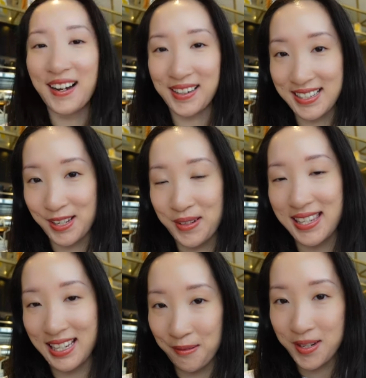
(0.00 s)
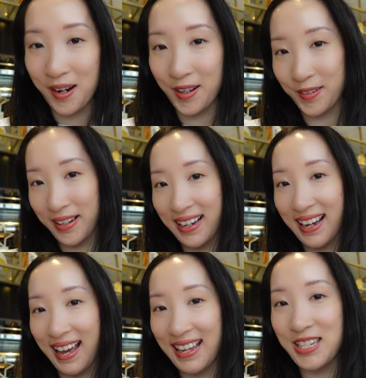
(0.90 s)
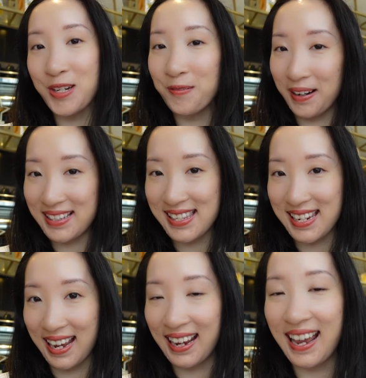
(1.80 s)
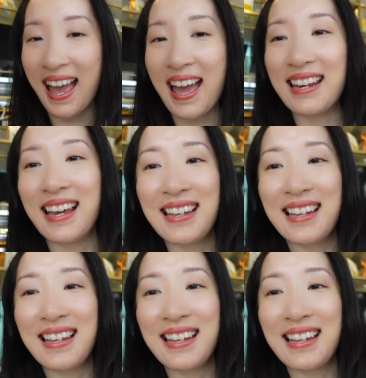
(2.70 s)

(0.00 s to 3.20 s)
Okay, so we skipped all the way ahead to Wednesday and